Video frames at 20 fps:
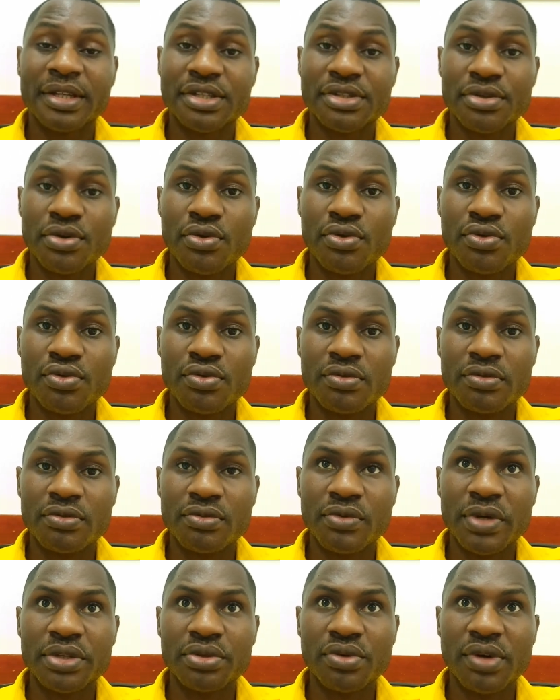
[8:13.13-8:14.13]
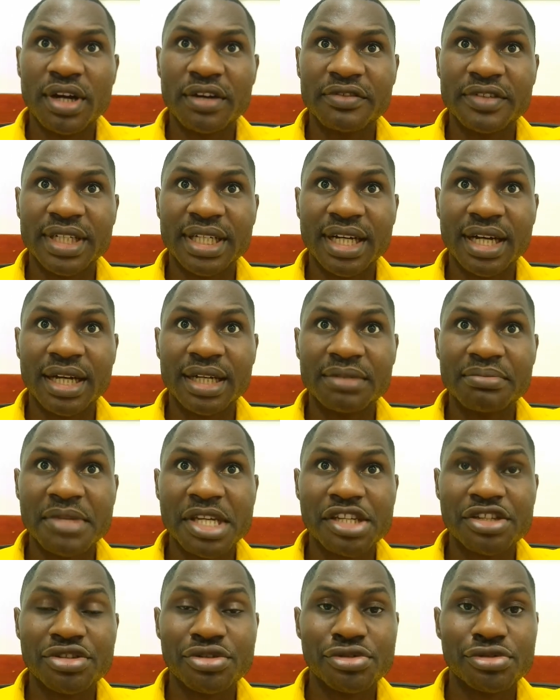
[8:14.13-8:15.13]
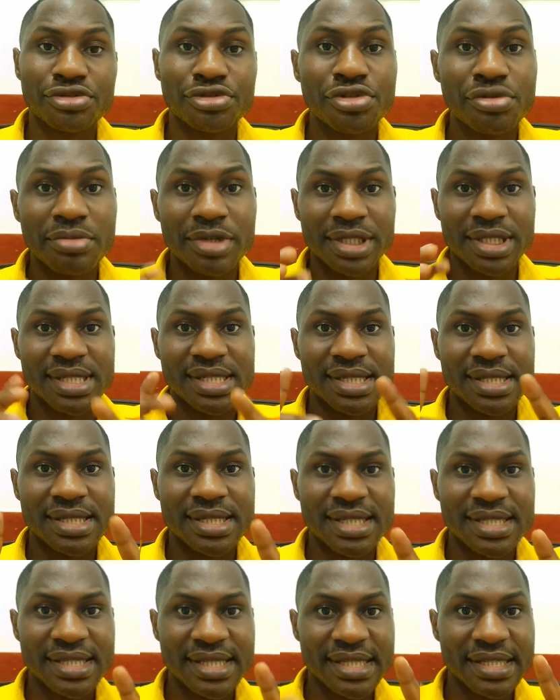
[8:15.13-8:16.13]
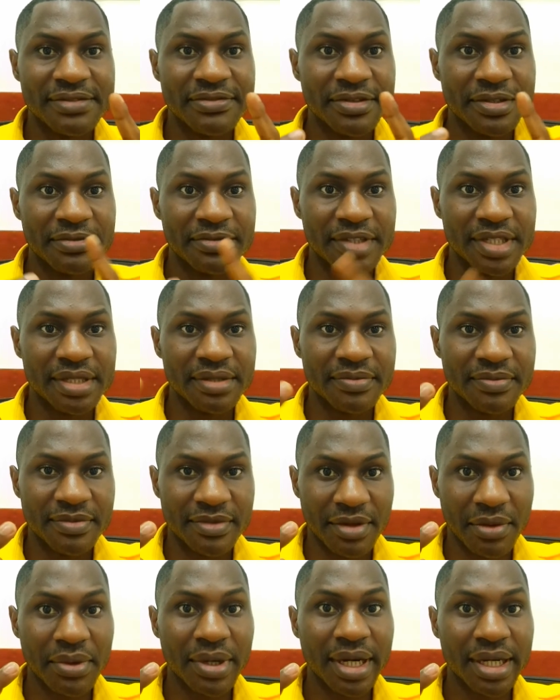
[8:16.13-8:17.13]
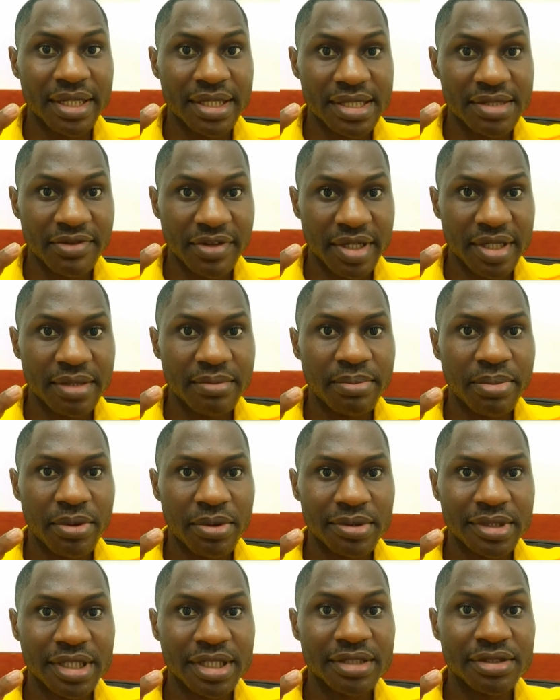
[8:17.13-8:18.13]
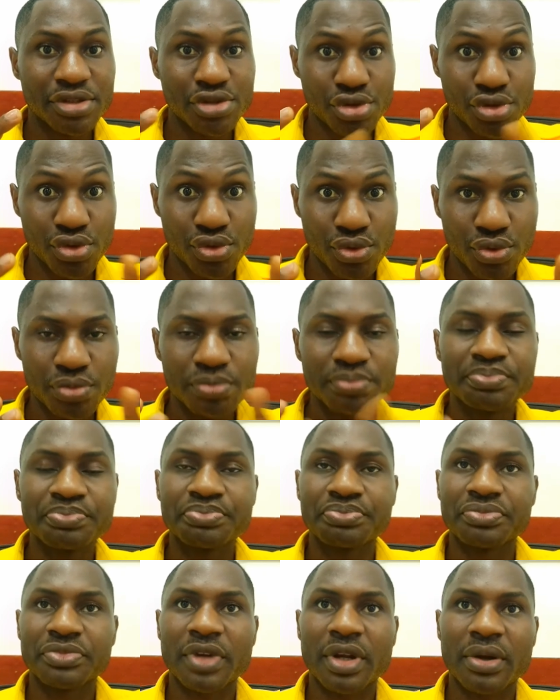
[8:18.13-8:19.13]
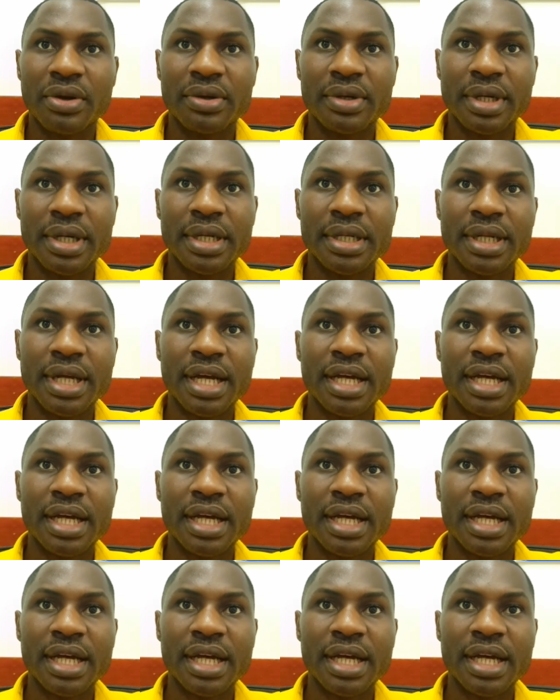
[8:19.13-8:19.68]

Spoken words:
So when you have the card, make sure nobody sees the CVV, all right? It's very important to you, all right?